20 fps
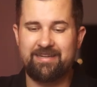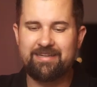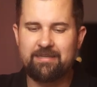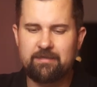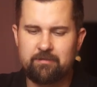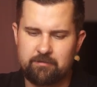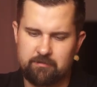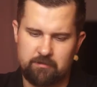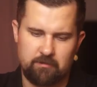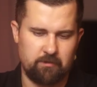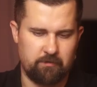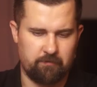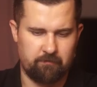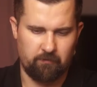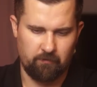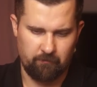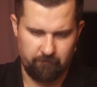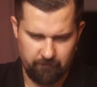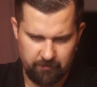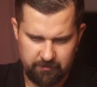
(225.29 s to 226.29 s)
easily
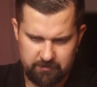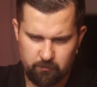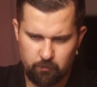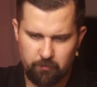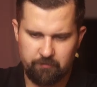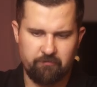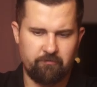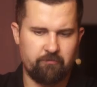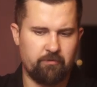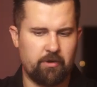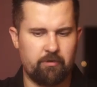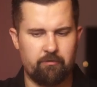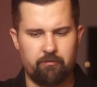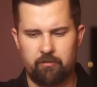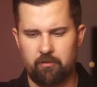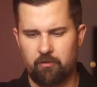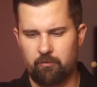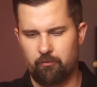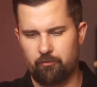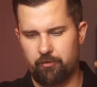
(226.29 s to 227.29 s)
from this with very
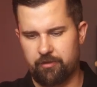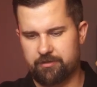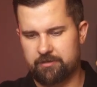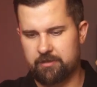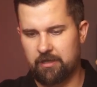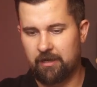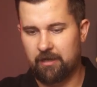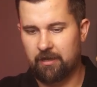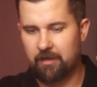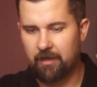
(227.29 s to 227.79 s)
low risk.